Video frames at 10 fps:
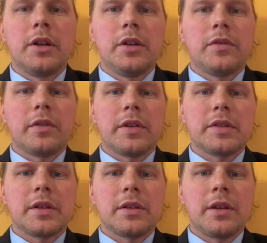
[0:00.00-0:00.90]
for this
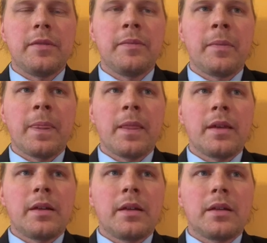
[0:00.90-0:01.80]
Sunday.
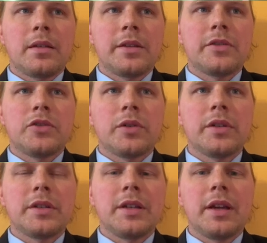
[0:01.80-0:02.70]
Uh, let's join
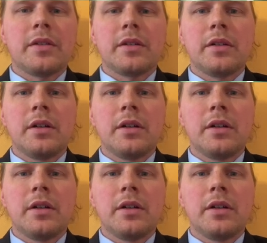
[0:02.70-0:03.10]
together